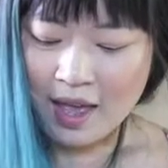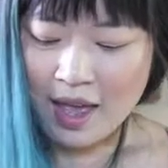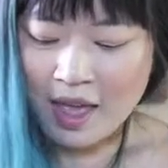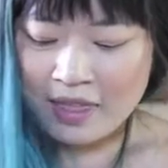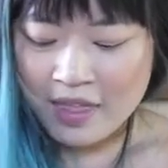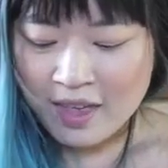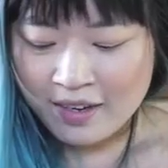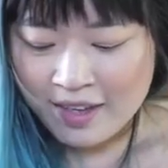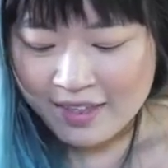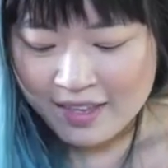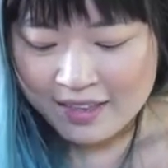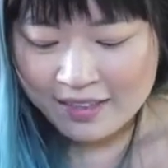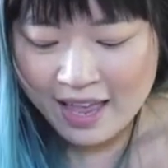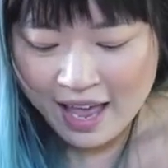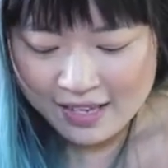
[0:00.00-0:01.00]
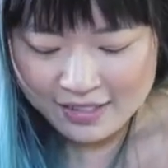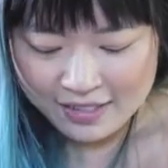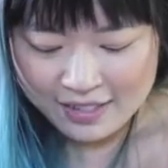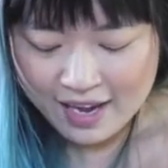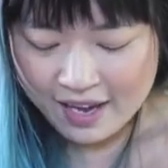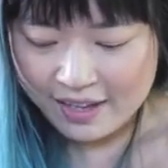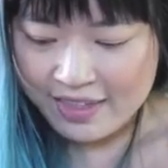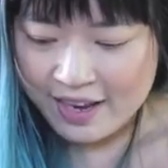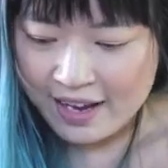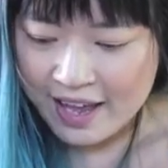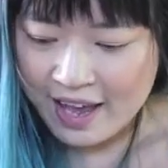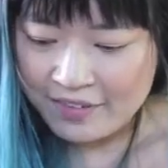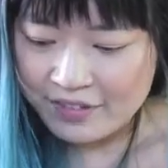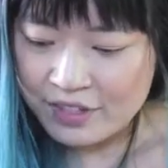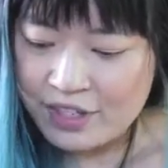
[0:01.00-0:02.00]
And then the last deck that I
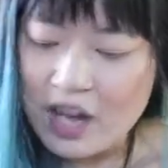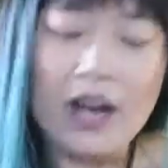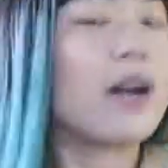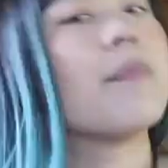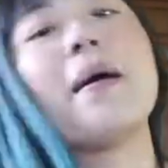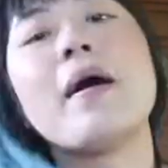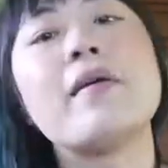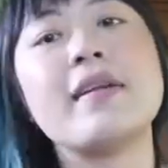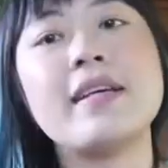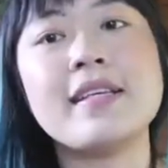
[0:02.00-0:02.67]
have to talk about